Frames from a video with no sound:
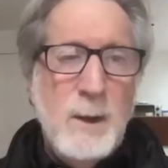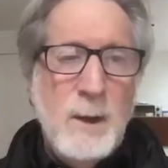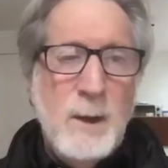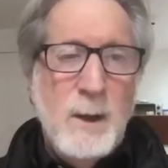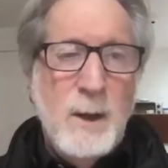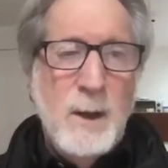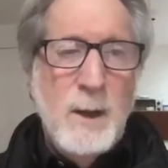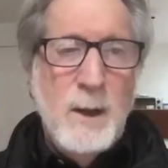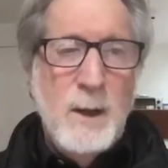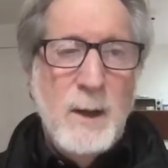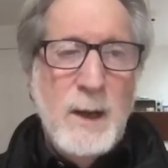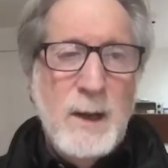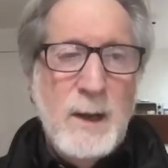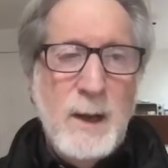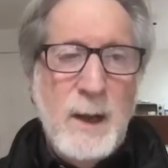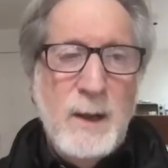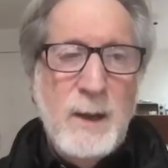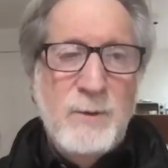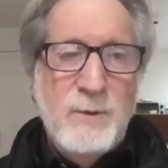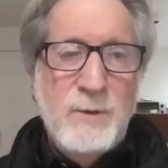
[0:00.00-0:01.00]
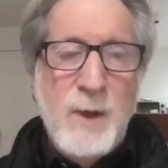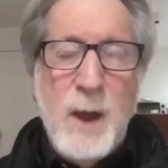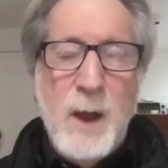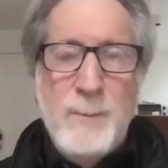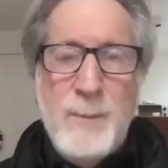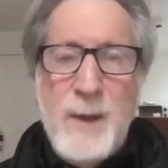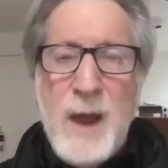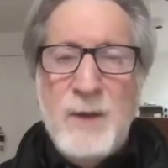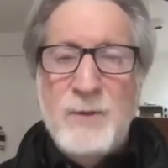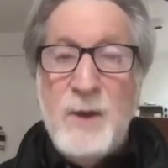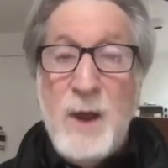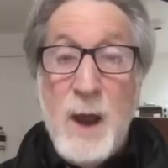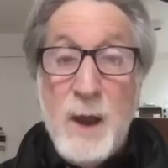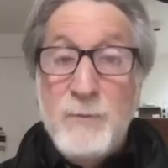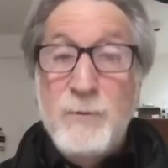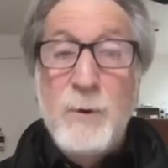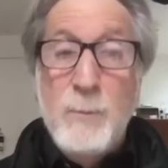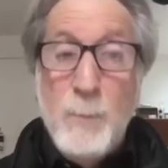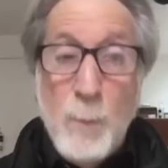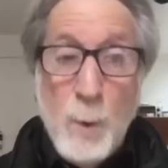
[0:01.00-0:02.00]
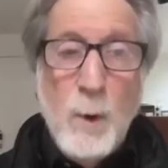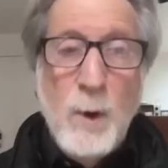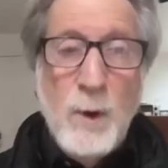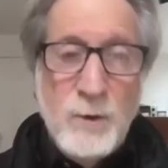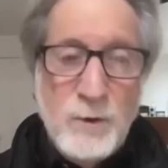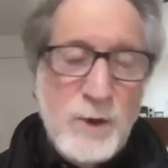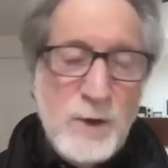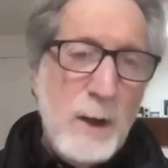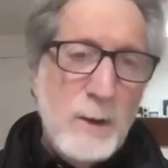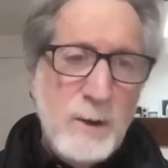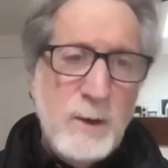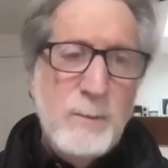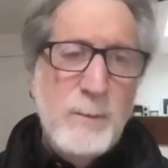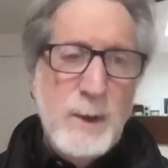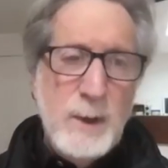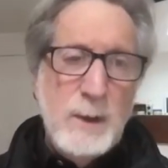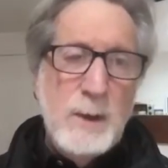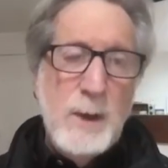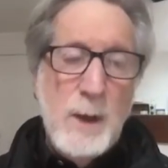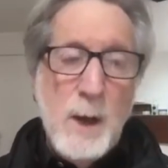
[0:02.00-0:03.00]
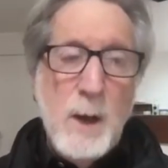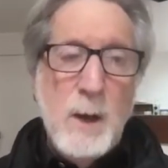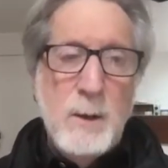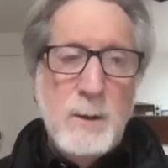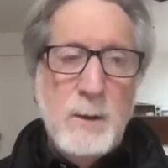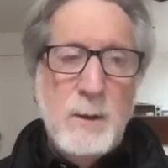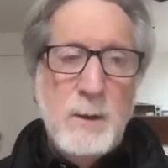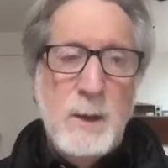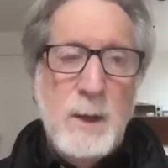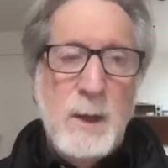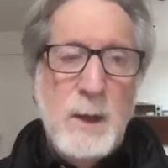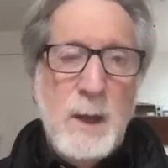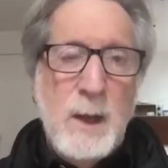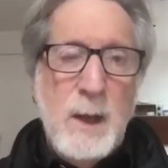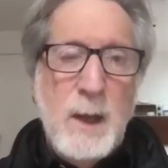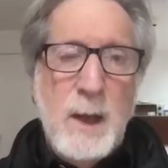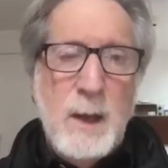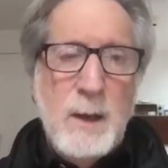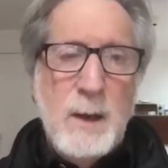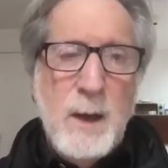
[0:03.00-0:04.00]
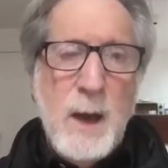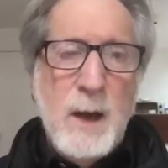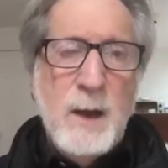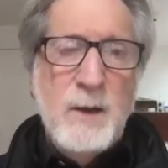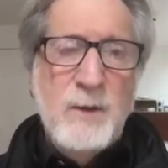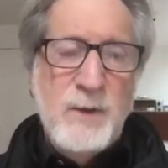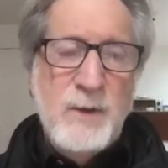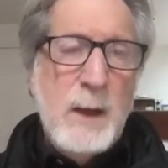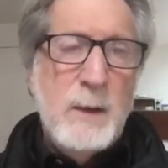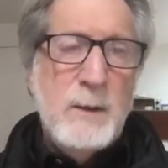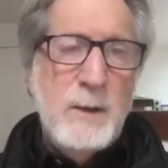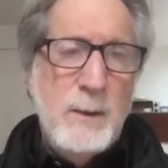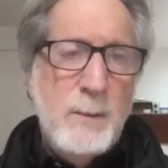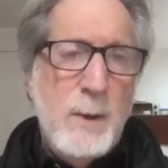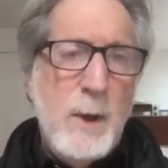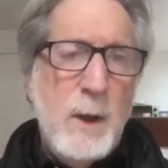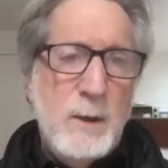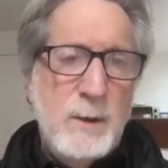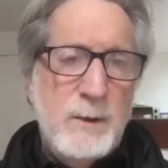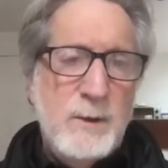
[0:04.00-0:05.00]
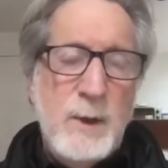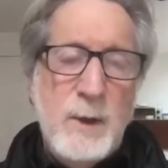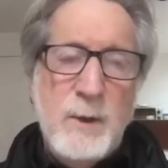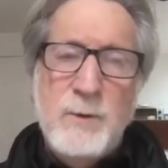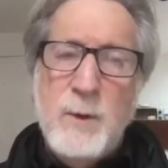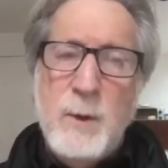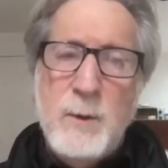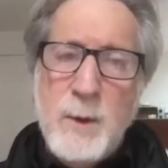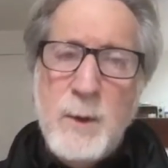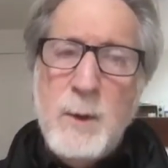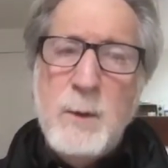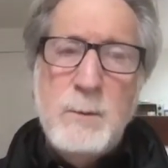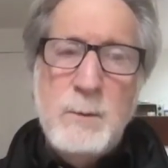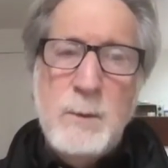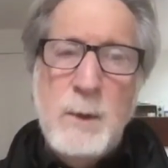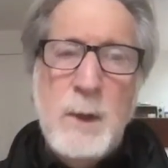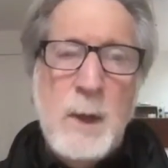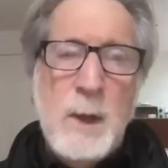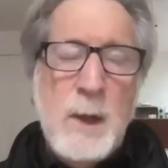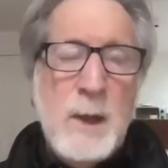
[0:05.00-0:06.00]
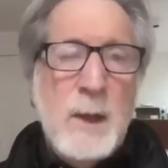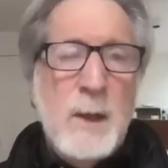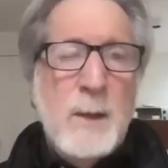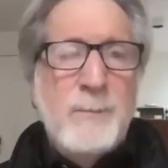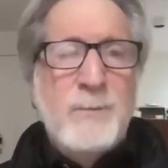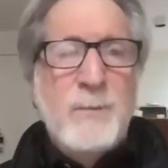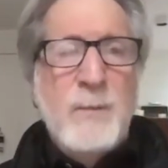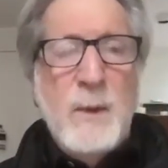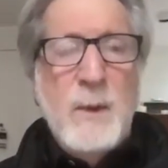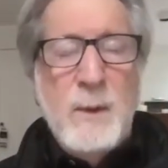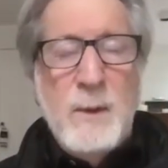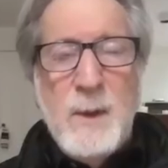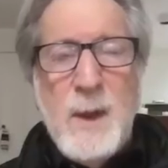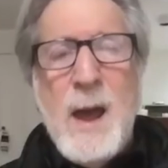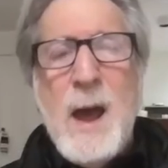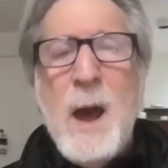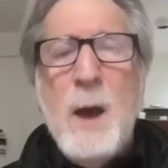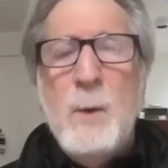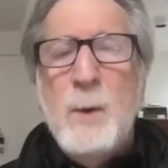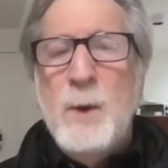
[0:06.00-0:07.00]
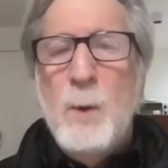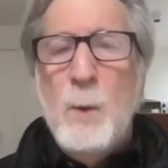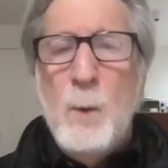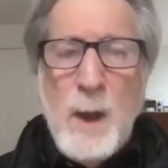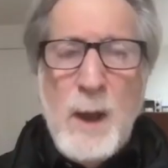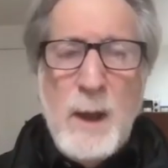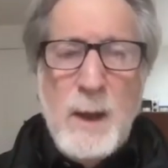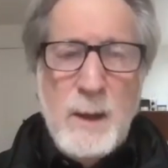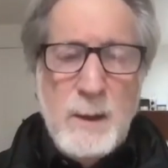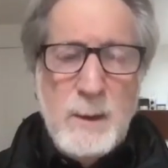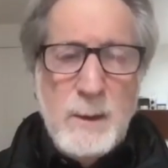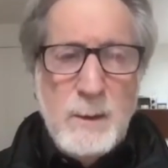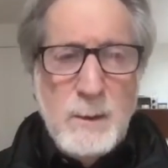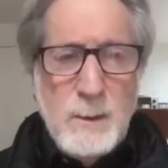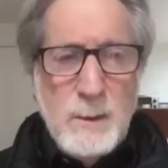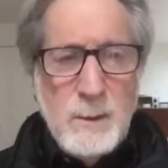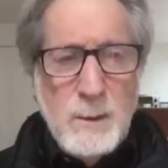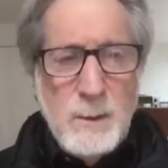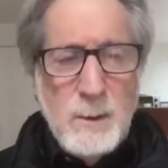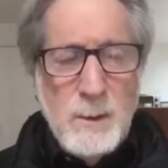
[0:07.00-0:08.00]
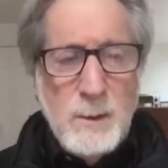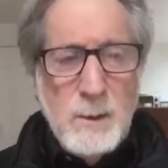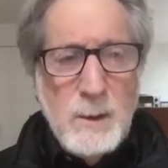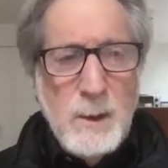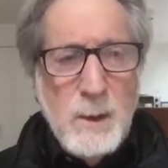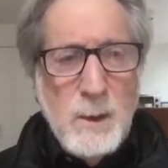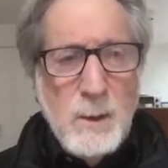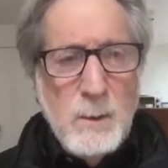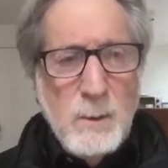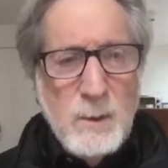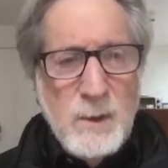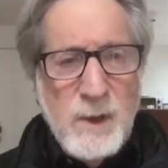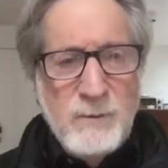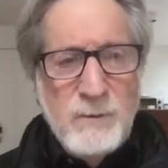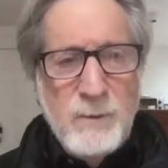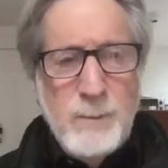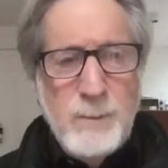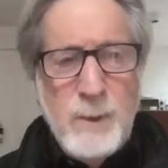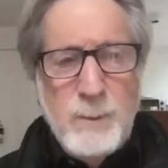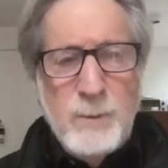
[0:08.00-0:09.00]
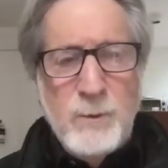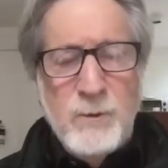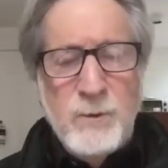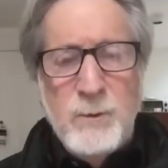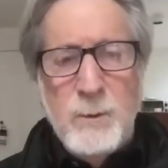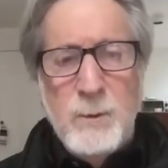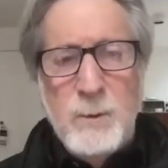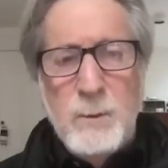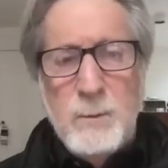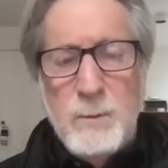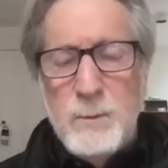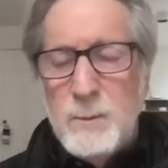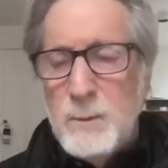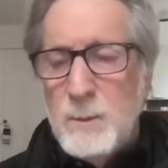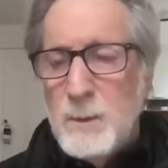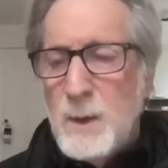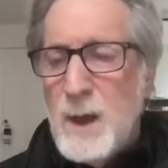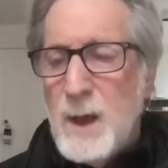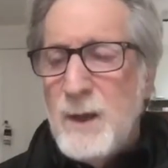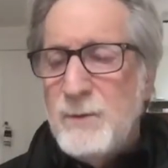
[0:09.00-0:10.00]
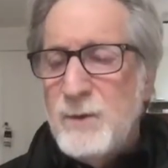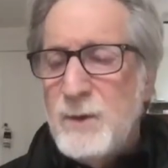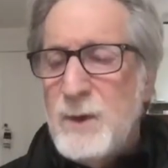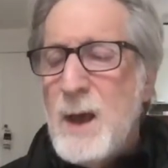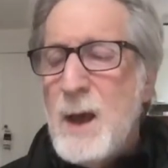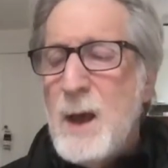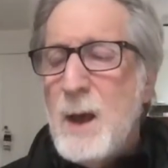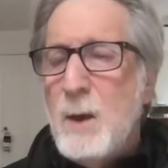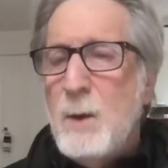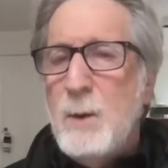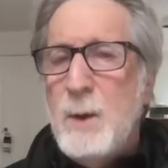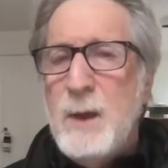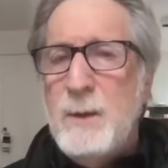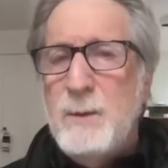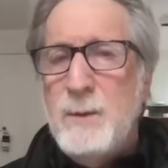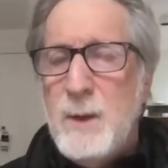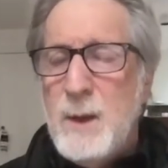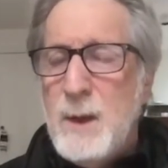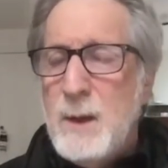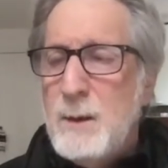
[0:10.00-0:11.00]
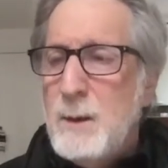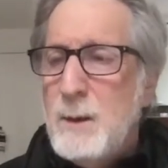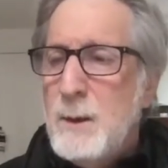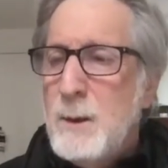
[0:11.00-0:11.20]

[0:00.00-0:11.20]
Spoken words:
And as time passed, ever more shouted being young and not exactly politics. Although now, in a way, given people's lives now, and that